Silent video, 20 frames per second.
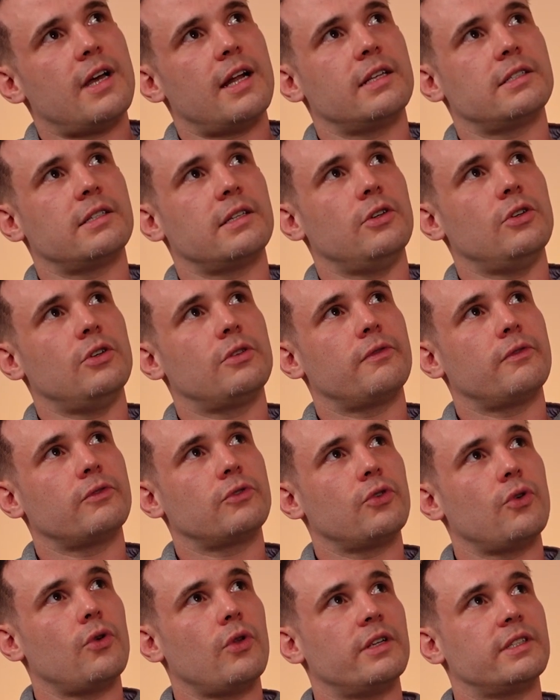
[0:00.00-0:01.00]
that as a useful
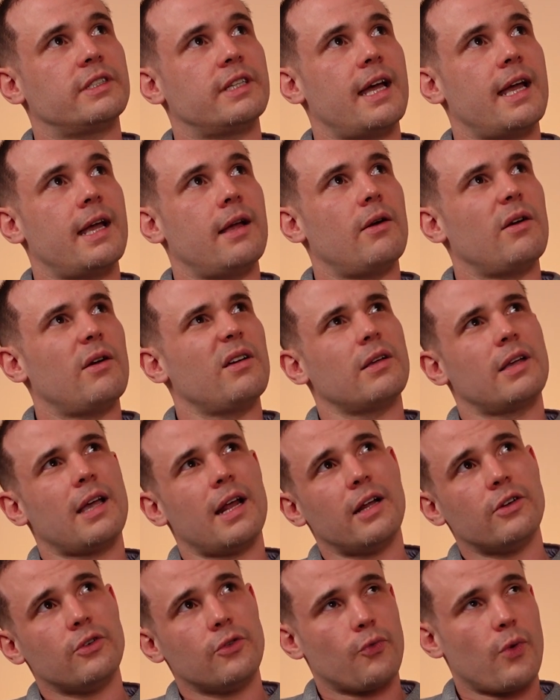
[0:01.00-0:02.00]
tool and say, can
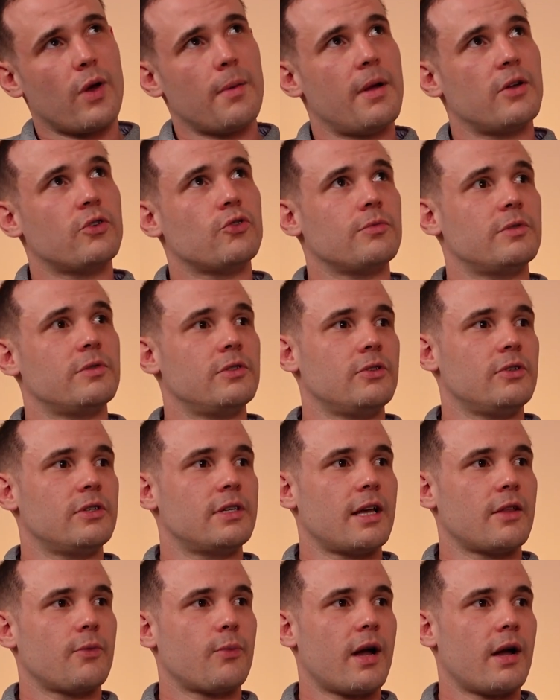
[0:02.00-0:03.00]
I do 3 bedrooms in New
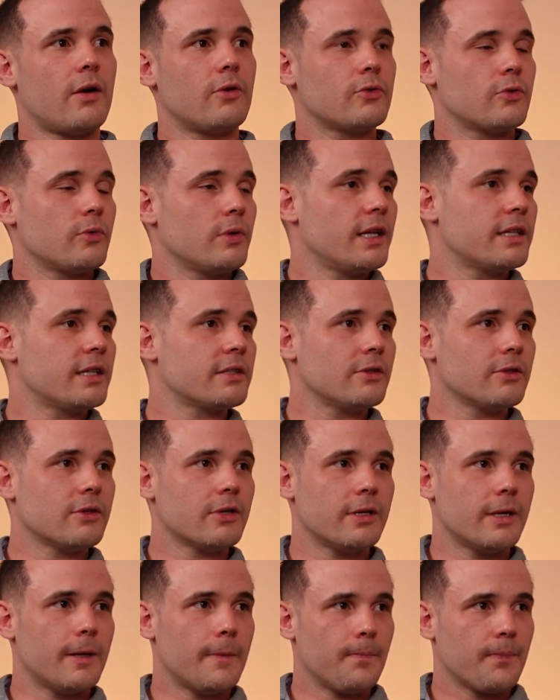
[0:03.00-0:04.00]
South Wales? Well, let's look
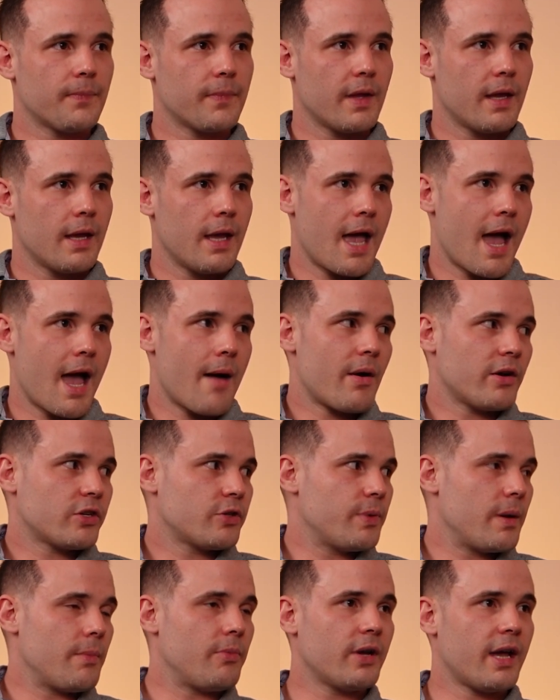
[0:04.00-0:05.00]
at it. How much
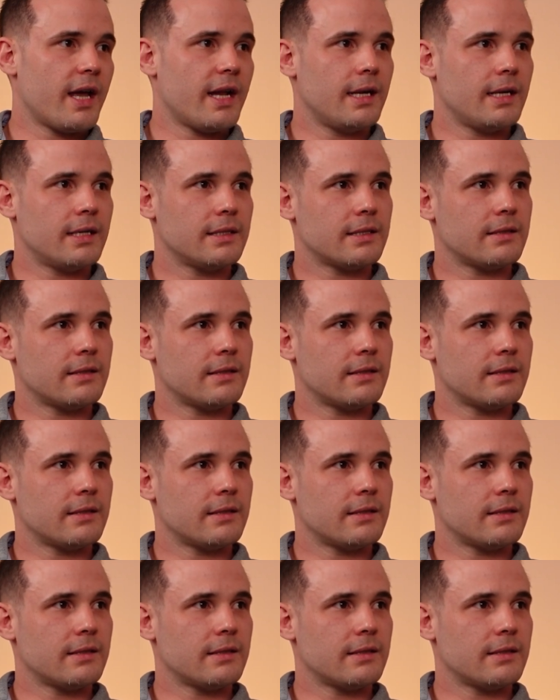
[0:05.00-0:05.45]
are people getting? Is